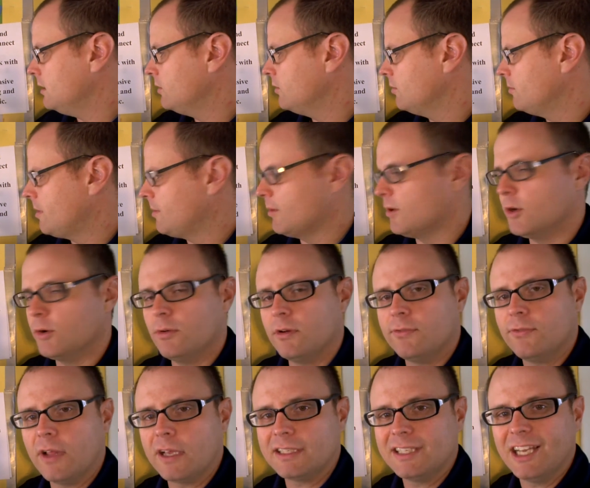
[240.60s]
remember, you're
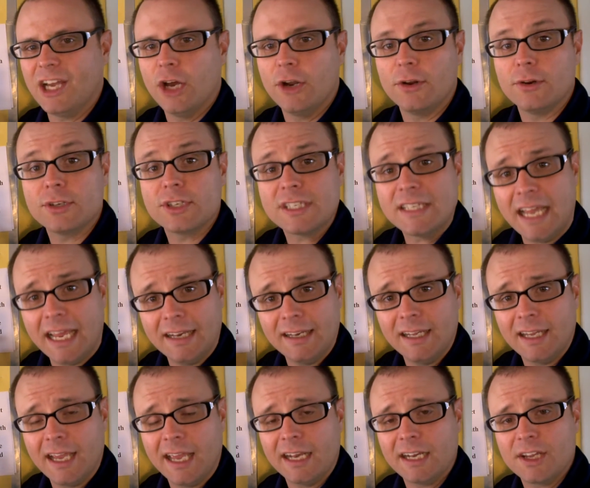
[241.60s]
reflecting
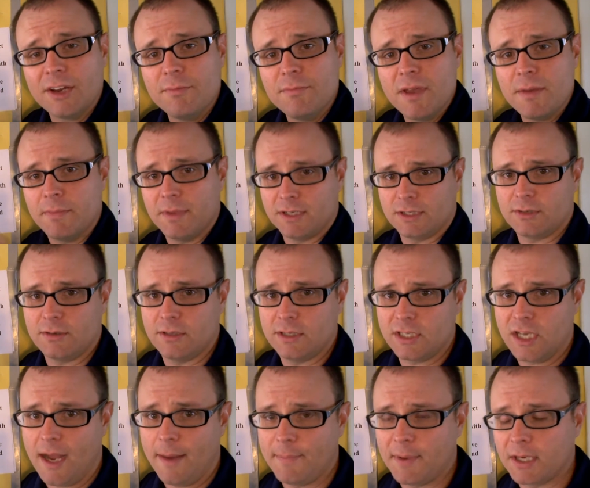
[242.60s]
understanding and commitment to the
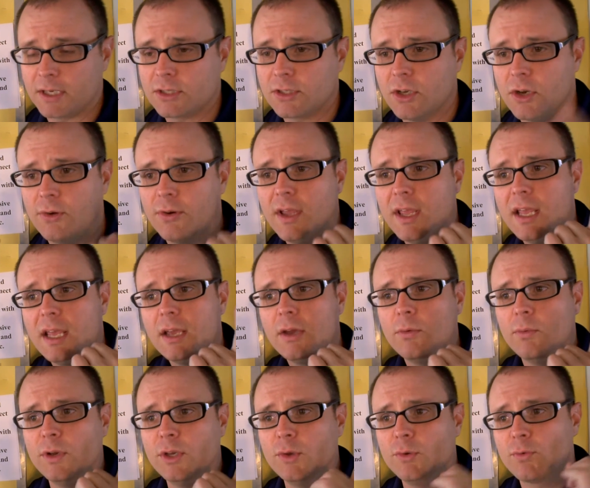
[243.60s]
topic. So
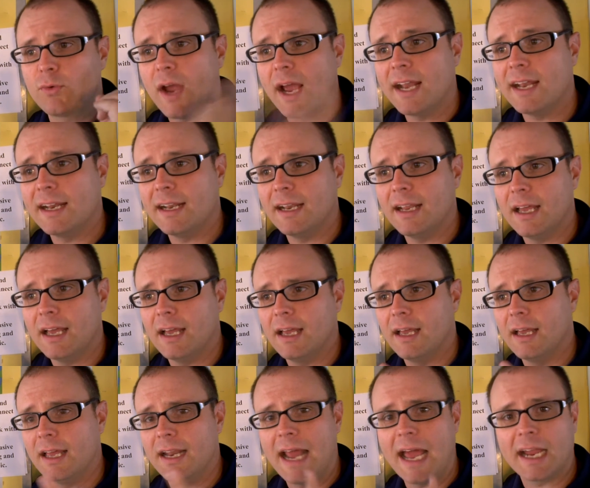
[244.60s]
when you write
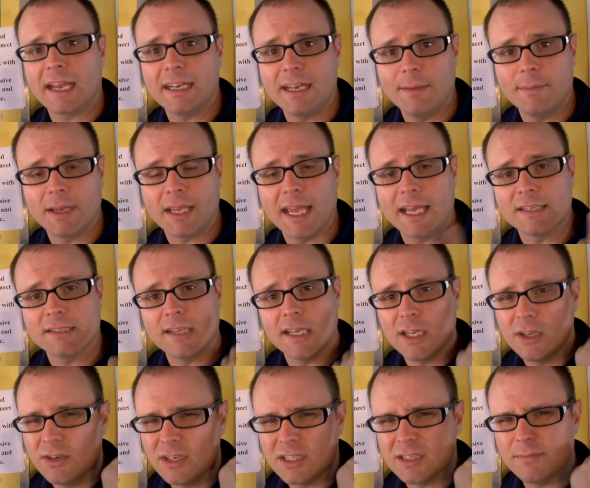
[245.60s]
an academic essay,
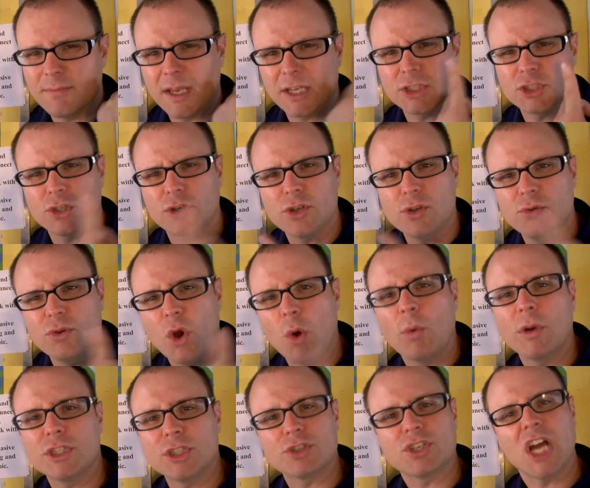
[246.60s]
you need to make sure you know
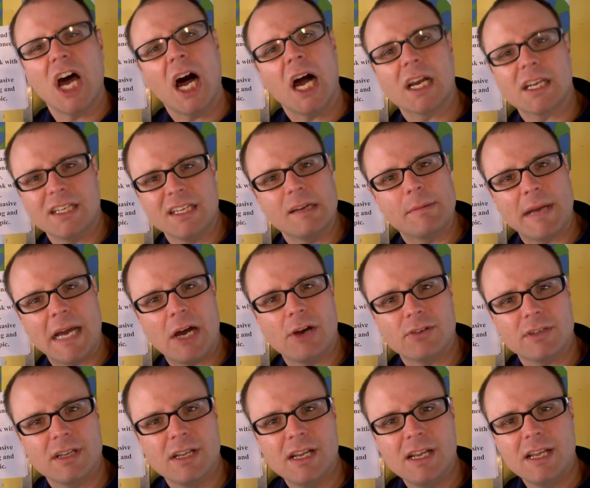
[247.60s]
what you're talking about.
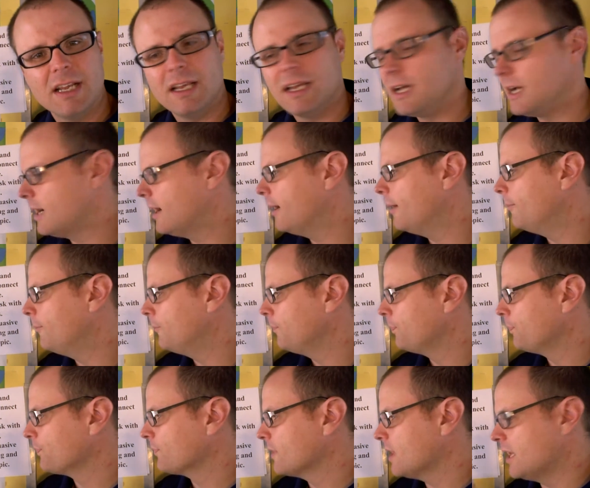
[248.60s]

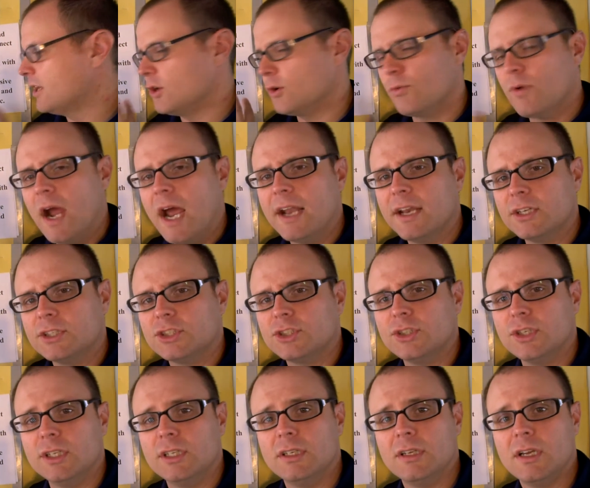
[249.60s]
And your writing
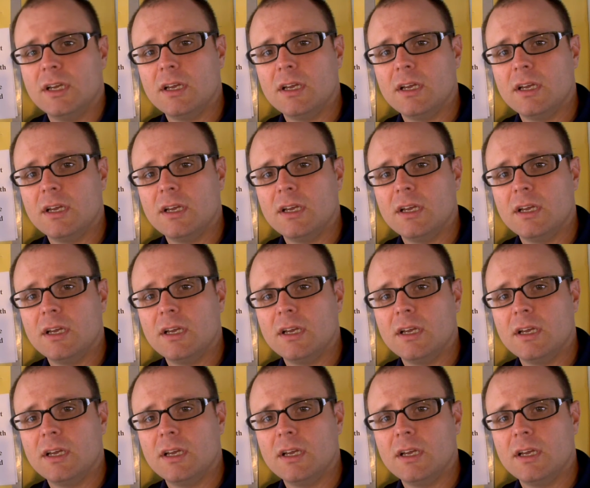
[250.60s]
should